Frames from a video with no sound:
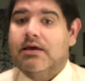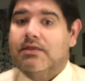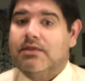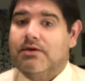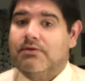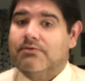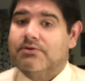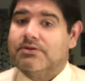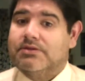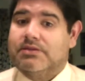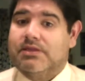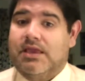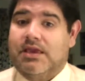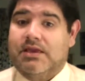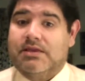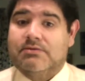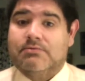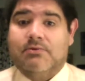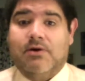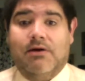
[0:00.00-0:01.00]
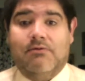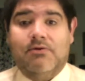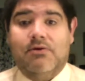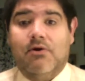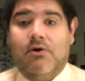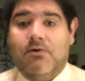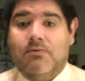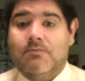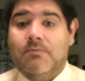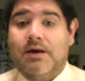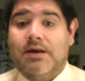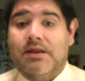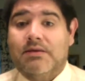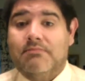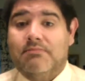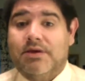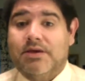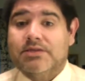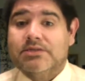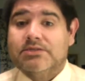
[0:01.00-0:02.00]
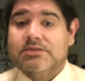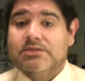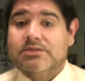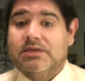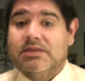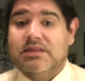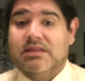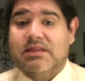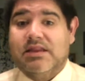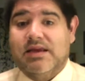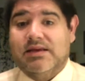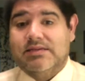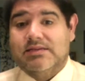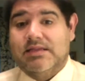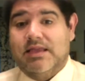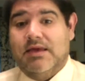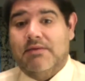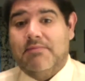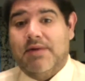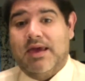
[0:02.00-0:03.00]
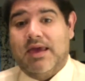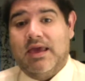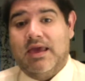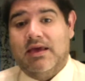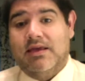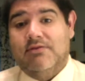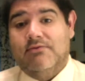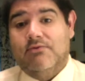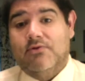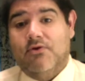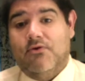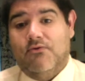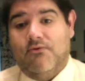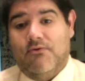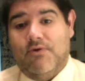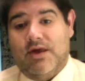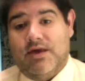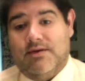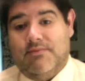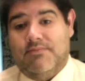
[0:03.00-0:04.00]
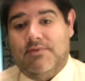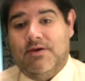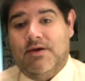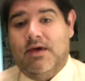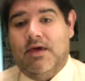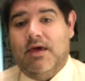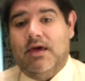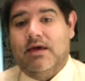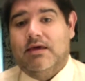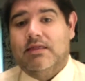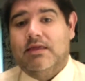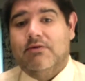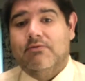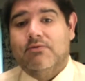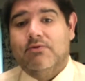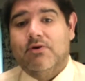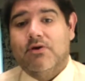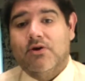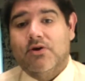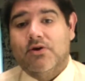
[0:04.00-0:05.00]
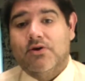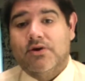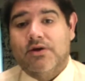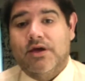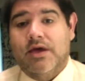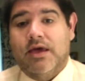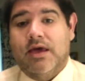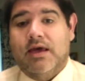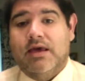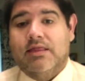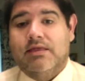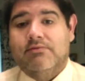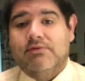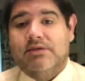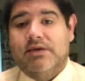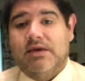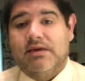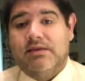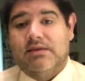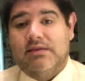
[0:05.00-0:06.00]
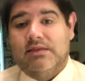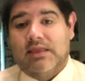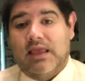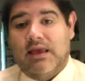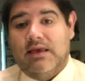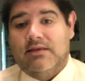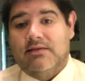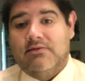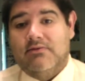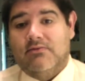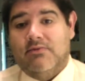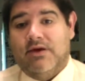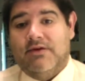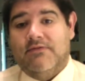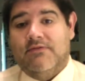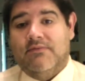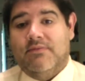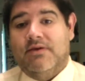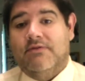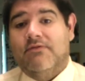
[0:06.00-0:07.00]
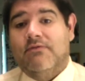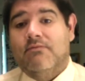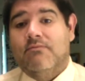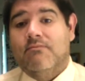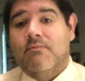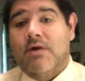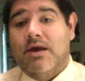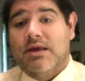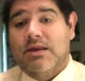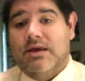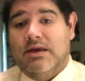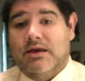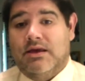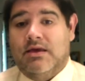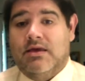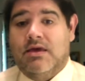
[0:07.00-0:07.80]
There were days where I would go on writing binges, and the next day my hands would cramp, and they would hurt, and they would take days away from me from writing.